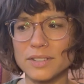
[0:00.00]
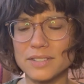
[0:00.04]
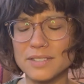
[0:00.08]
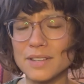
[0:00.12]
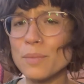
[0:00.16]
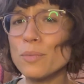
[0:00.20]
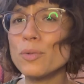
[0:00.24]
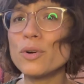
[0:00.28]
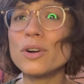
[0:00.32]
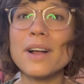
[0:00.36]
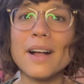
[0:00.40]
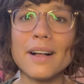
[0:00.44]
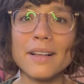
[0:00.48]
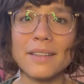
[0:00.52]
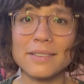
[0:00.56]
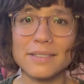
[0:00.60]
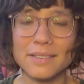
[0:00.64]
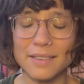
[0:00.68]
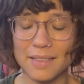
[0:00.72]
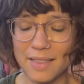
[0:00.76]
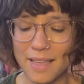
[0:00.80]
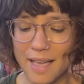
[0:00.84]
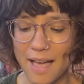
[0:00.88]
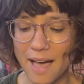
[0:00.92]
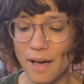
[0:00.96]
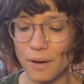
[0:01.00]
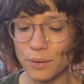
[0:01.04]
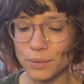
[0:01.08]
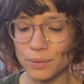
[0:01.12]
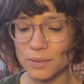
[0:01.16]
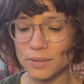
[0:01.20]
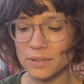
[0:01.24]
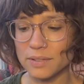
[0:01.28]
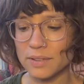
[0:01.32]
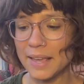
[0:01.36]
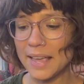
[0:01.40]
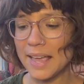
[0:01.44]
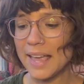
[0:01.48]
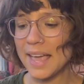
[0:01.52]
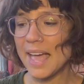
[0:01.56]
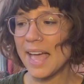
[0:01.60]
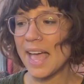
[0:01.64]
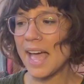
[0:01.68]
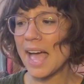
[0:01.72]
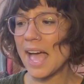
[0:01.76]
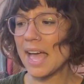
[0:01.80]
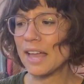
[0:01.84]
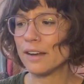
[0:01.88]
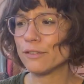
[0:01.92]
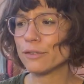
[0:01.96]
somewhere else in the house.
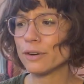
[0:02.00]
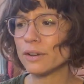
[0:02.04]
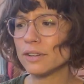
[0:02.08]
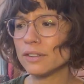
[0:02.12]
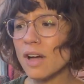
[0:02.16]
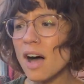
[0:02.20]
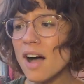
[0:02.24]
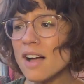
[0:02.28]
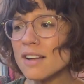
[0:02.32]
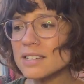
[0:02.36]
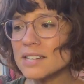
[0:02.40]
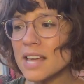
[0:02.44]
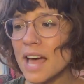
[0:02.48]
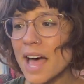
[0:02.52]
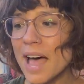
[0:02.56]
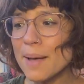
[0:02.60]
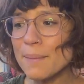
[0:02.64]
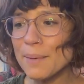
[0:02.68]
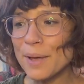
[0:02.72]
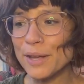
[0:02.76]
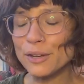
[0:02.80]
And for a long time,